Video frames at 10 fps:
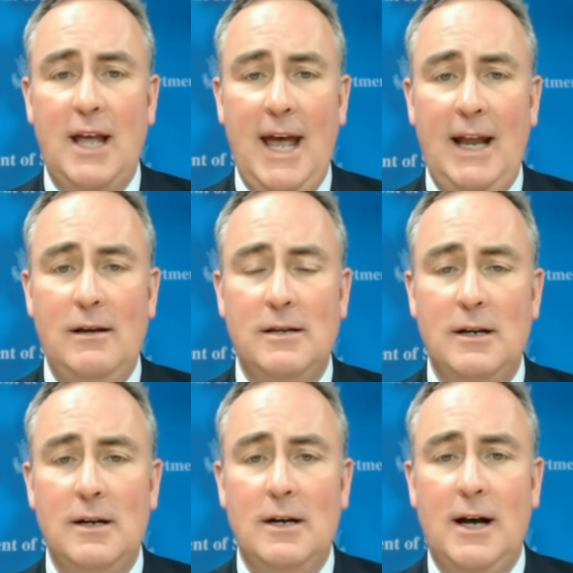And
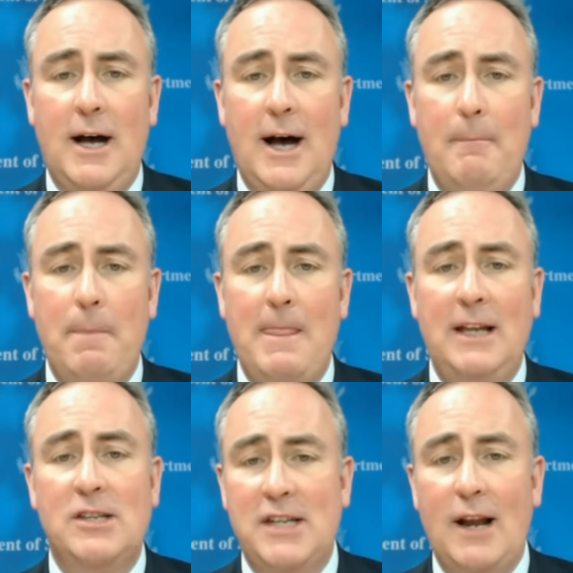um,
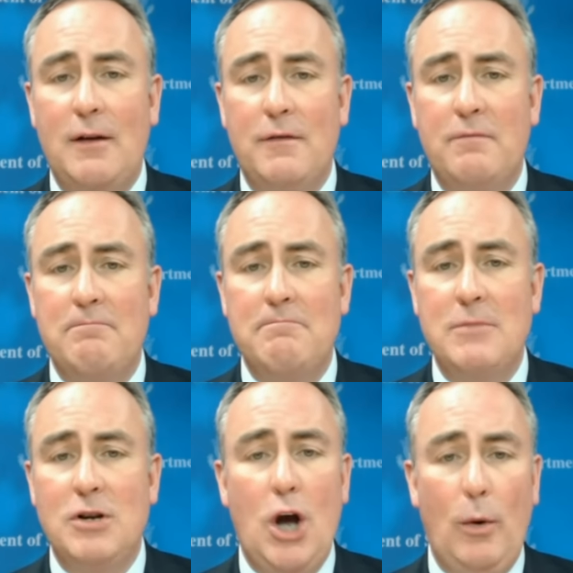instead of
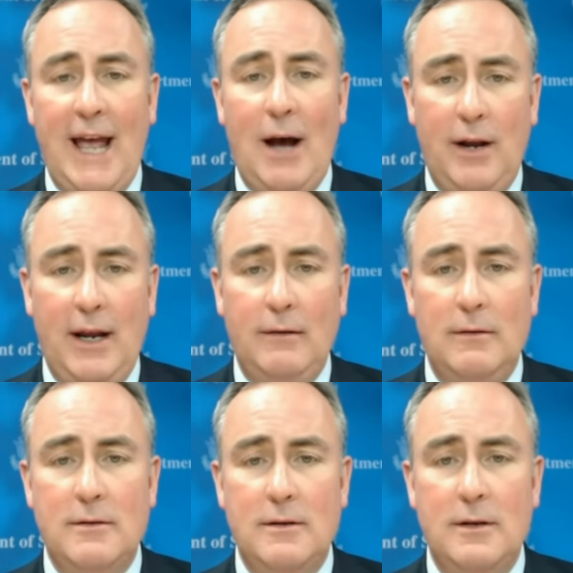going out and